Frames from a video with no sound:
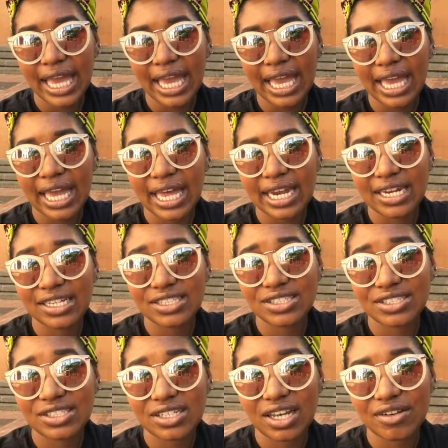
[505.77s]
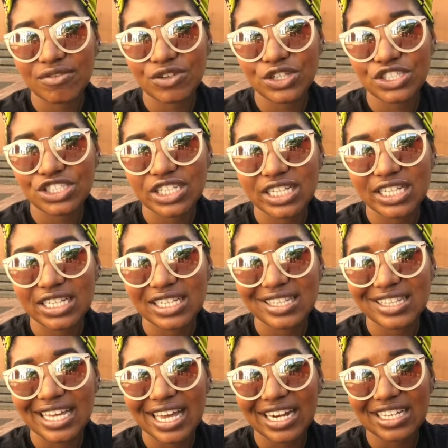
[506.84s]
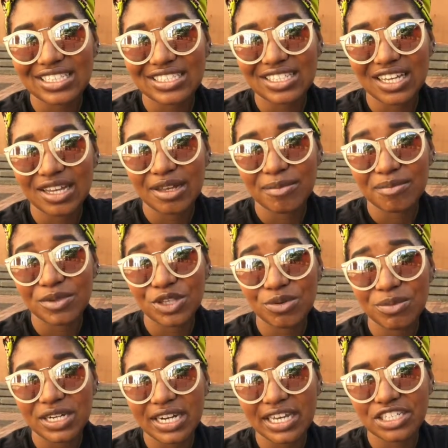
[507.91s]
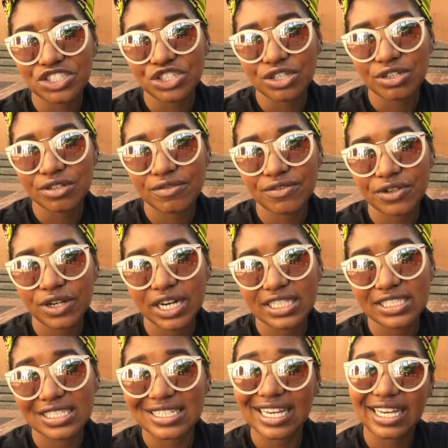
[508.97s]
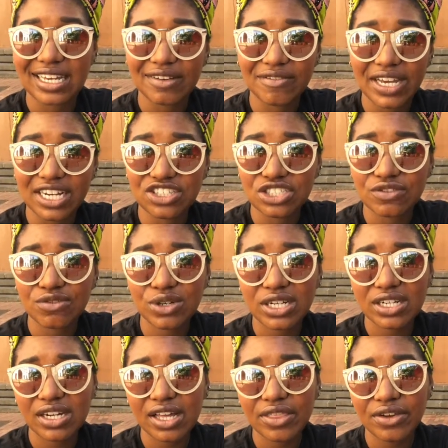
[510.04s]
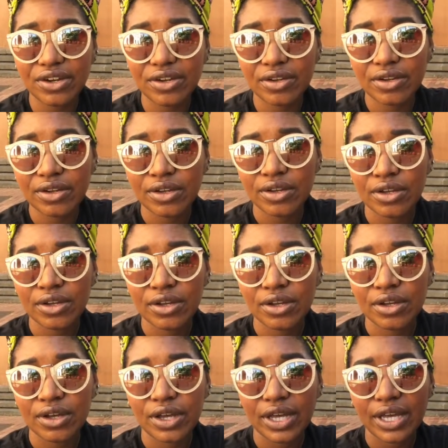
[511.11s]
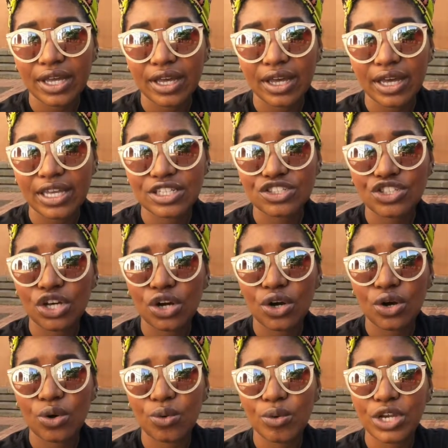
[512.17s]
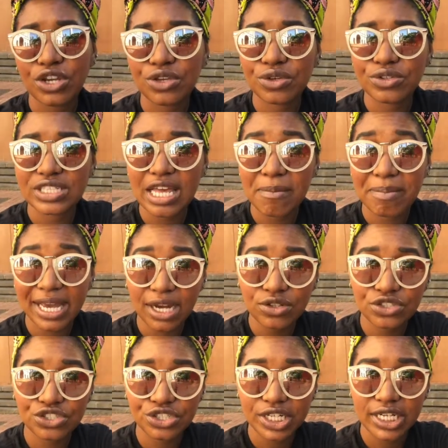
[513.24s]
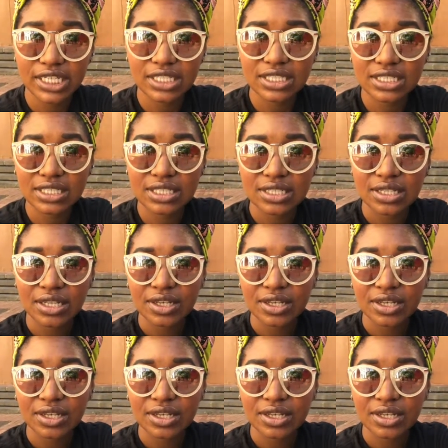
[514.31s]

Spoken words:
And it's unfortunate that it's human nature for us to take advantage of one another. So when you set boundaries,